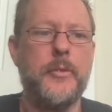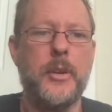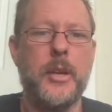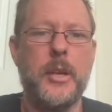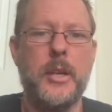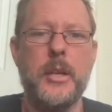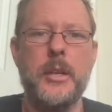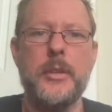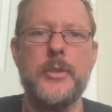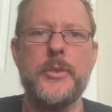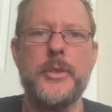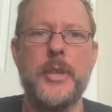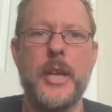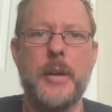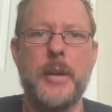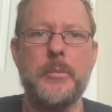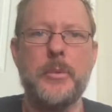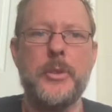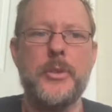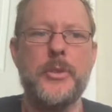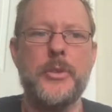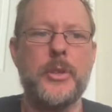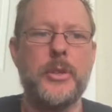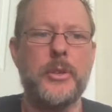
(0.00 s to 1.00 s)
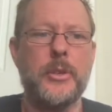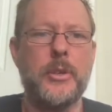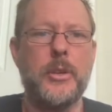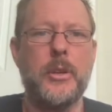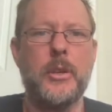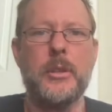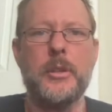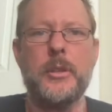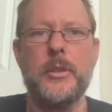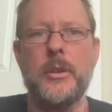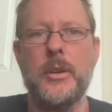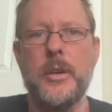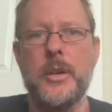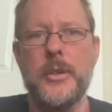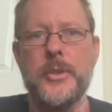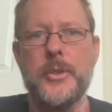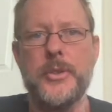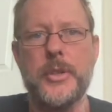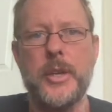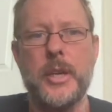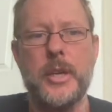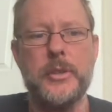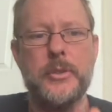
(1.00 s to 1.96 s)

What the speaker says: and establish and colonize